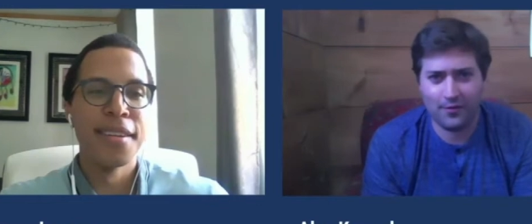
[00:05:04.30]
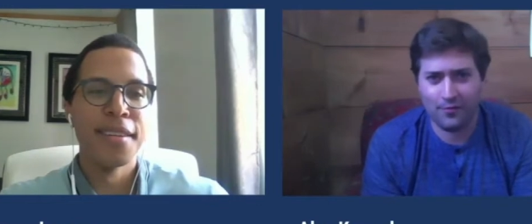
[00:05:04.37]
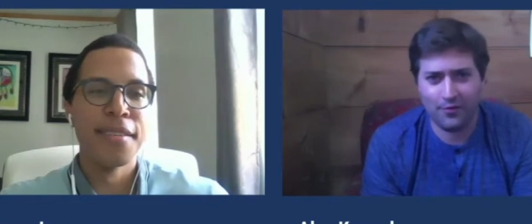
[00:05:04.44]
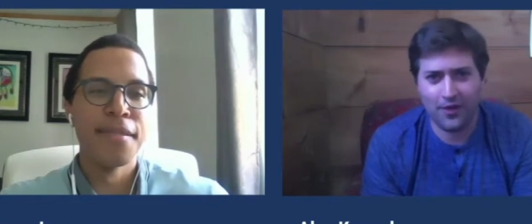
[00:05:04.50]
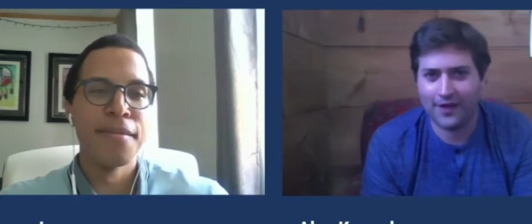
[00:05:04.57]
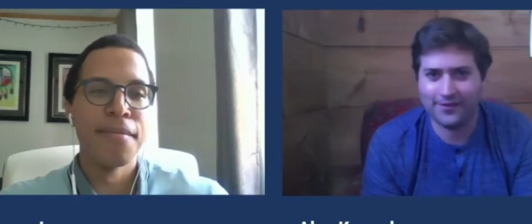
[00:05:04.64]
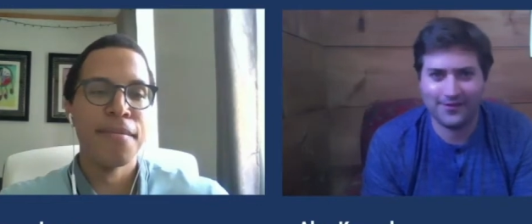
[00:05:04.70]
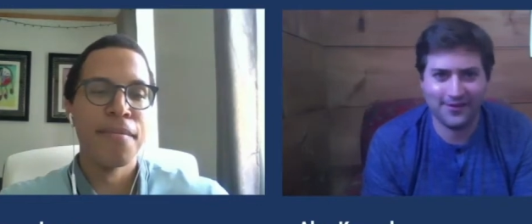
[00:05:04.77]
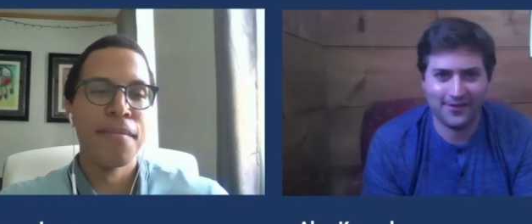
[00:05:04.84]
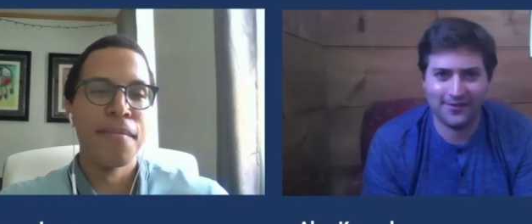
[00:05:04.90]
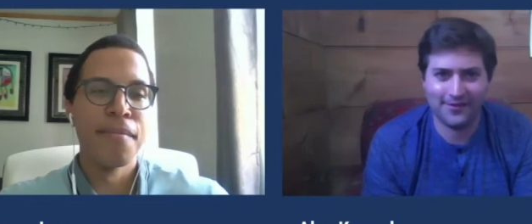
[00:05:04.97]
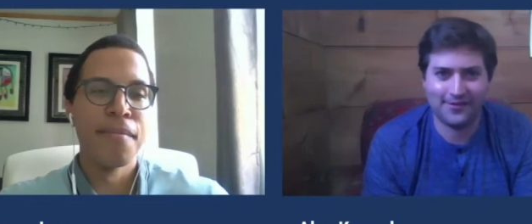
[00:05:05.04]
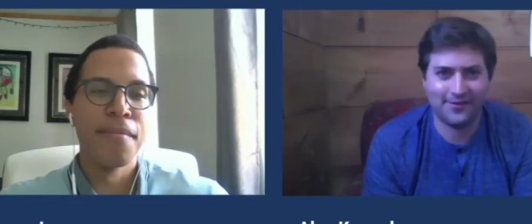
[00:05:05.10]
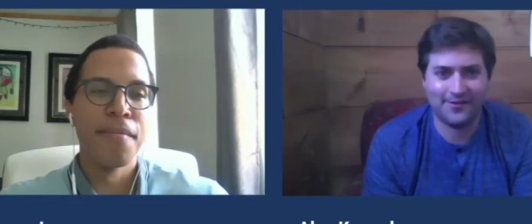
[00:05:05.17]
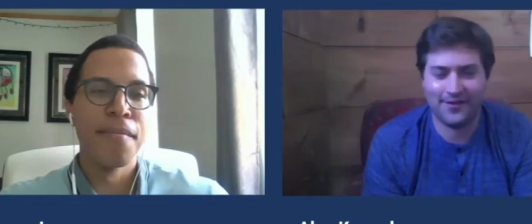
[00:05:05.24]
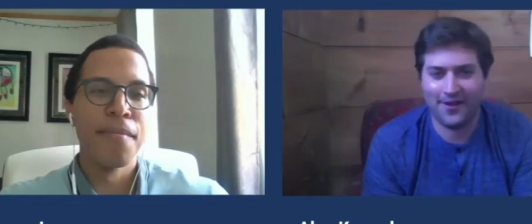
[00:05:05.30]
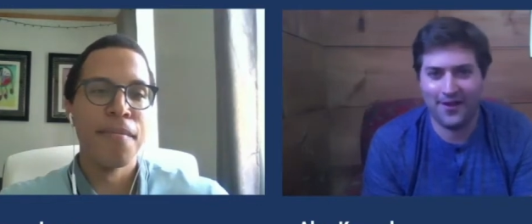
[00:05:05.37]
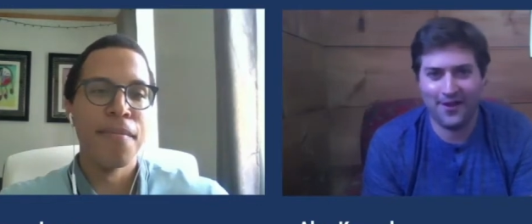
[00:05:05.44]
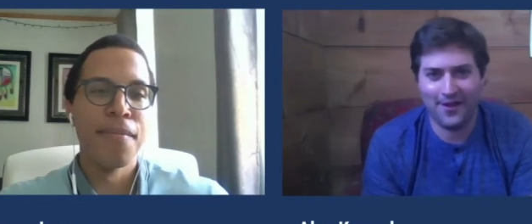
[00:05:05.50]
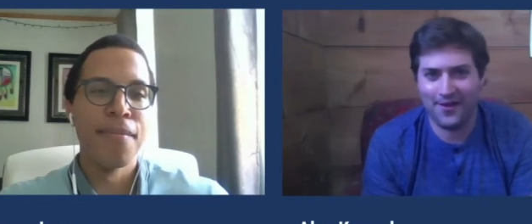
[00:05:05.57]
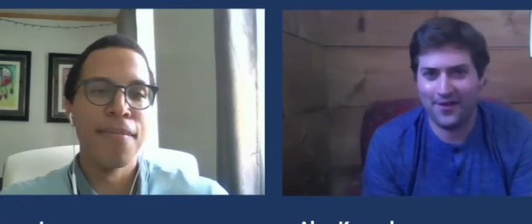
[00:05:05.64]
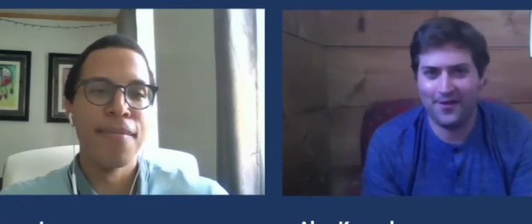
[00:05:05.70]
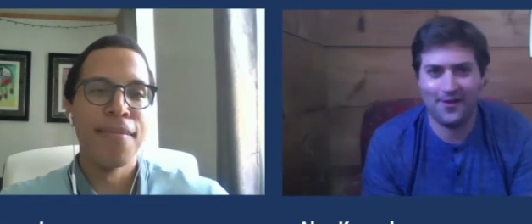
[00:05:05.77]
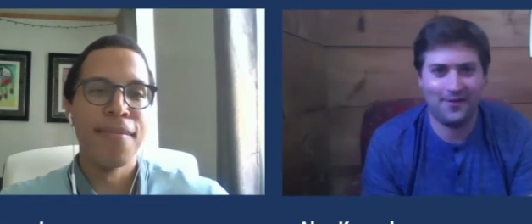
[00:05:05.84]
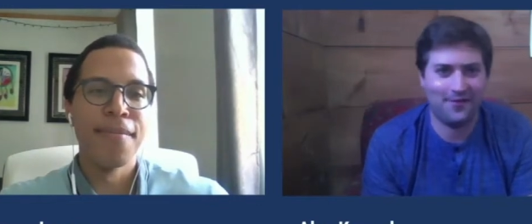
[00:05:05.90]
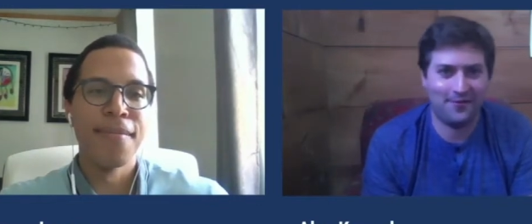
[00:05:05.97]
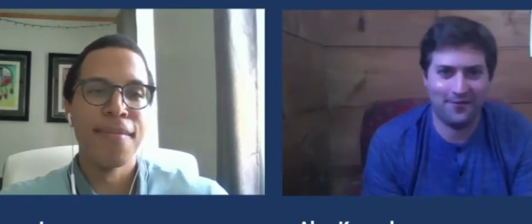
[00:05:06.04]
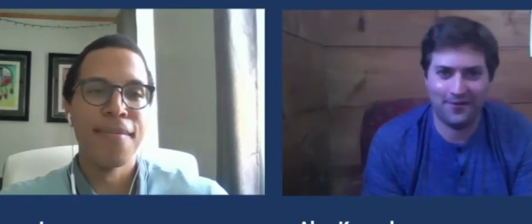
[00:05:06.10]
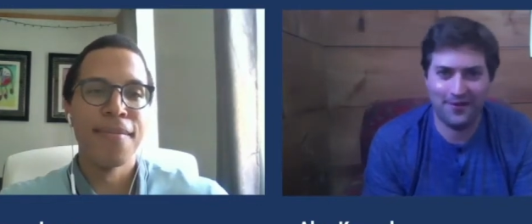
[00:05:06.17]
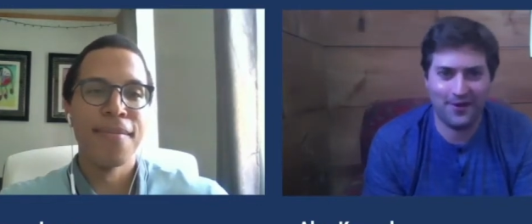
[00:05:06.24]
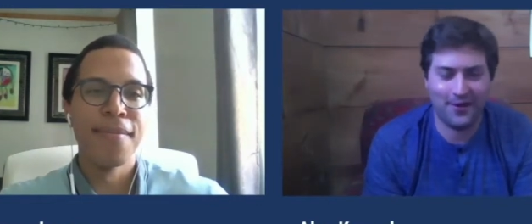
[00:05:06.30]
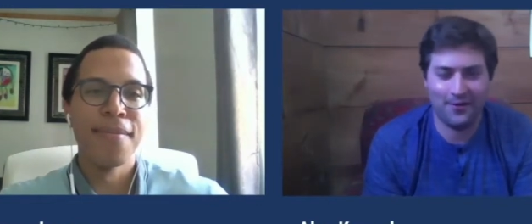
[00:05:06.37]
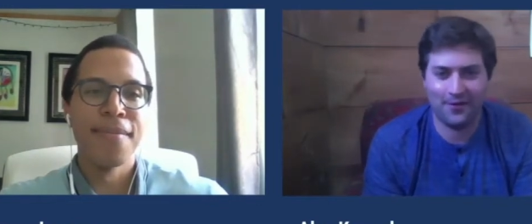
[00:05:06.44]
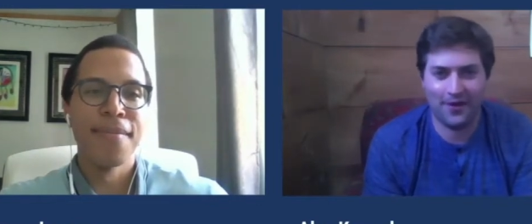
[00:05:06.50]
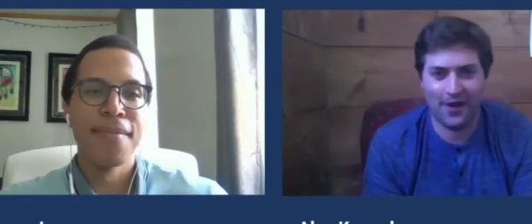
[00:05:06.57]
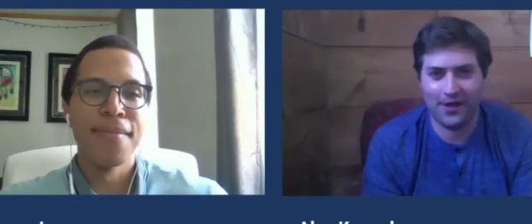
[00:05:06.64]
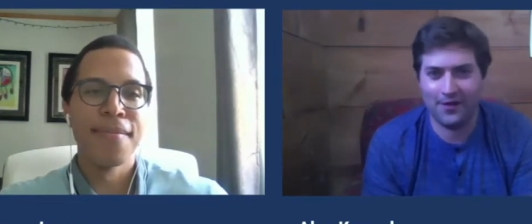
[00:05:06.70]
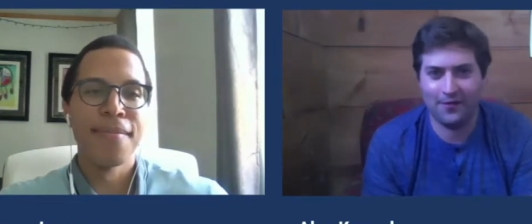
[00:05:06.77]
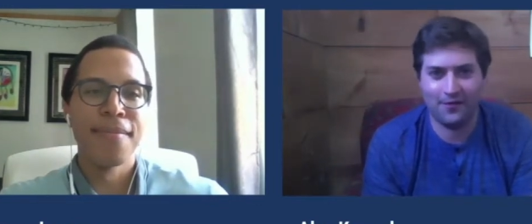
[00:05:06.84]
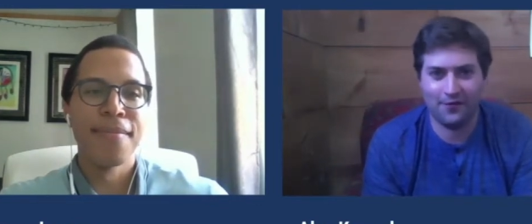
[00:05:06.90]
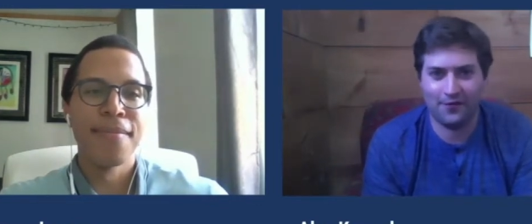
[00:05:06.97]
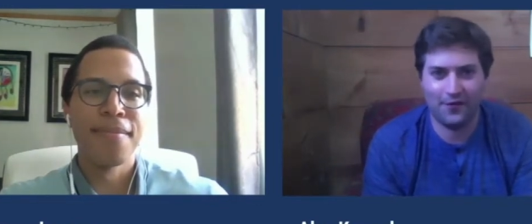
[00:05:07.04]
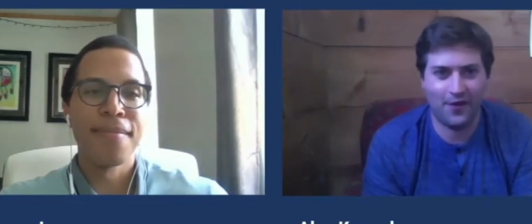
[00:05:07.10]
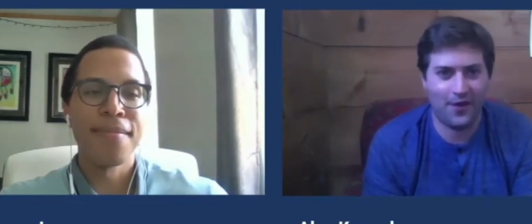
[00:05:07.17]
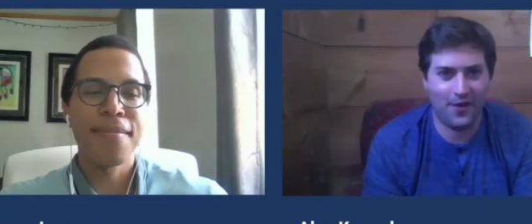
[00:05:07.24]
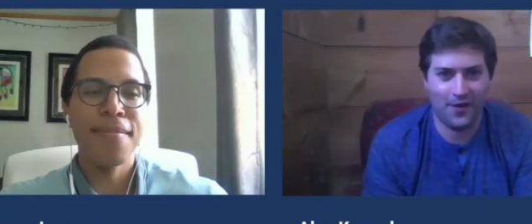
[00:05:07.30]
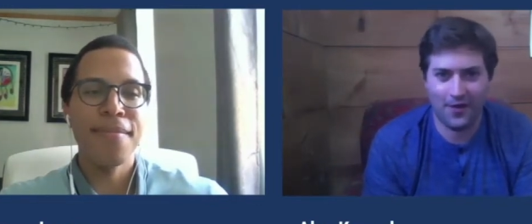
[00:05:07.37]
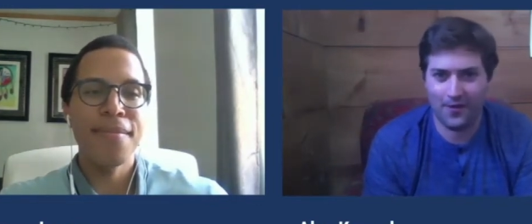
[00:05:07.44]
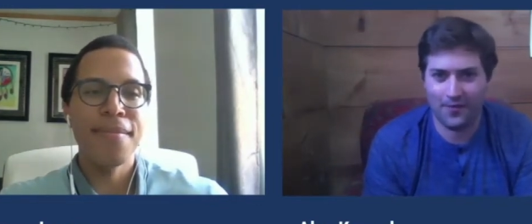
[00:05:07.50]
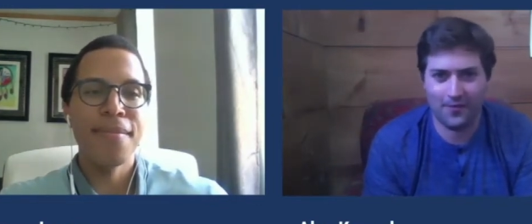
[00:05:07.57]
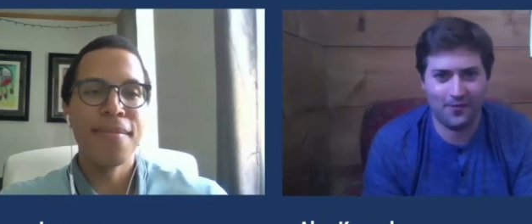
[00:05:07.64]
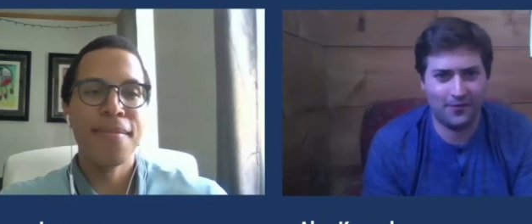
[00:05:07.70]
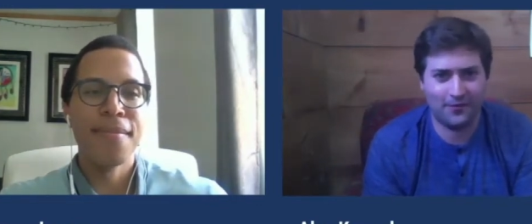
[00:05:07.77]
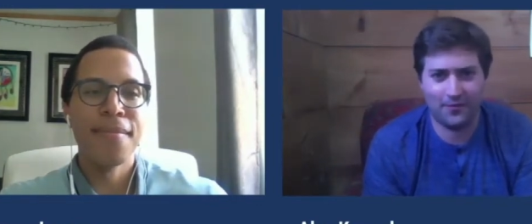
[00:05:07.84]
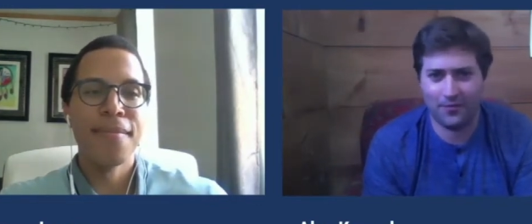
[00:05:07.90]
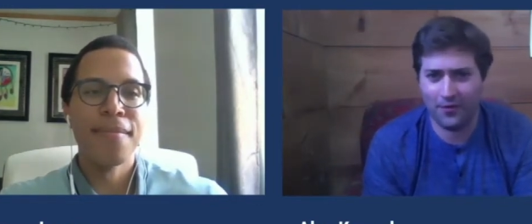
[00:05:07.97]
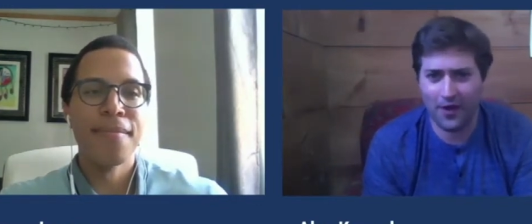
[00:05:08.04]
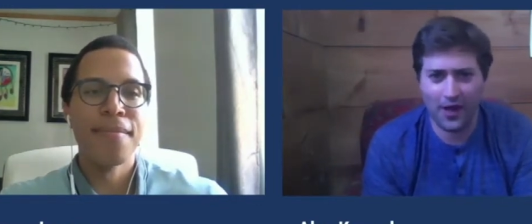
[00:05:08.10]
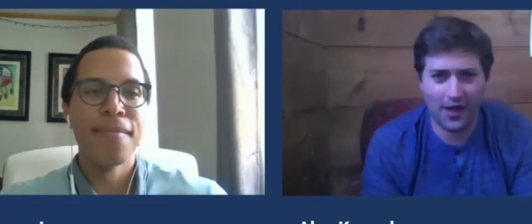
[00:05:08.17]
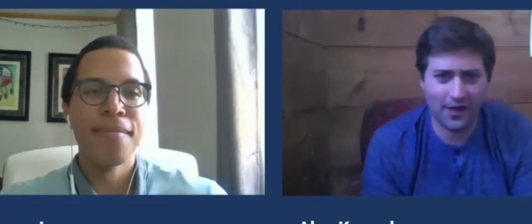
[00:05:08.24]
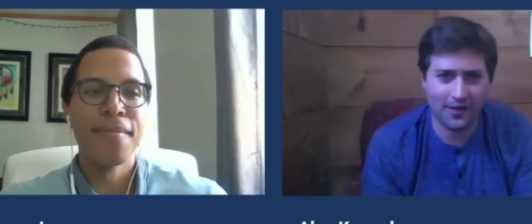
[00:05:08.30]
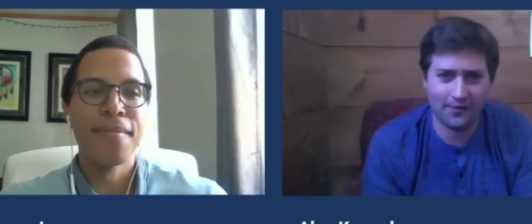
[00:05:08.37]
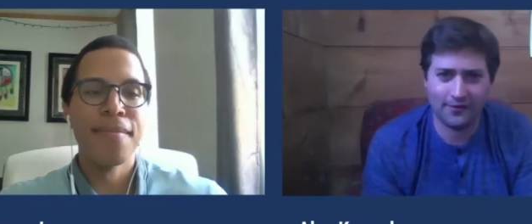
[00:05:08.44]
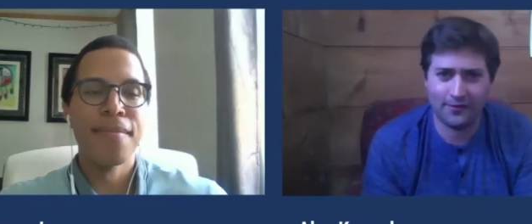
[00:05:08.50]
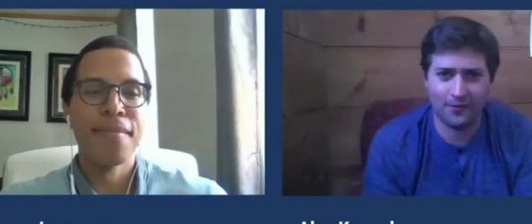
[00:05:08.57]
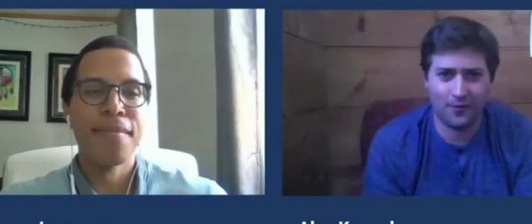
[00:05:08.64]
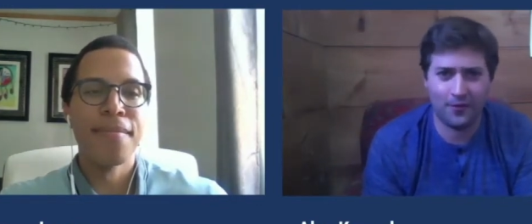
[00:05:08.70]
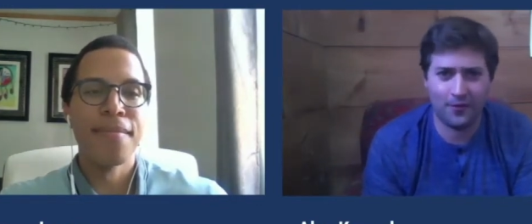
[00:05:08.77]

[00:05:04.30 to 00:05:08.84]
Speaker 1: in practice, uh, you know, kind of uh, surprise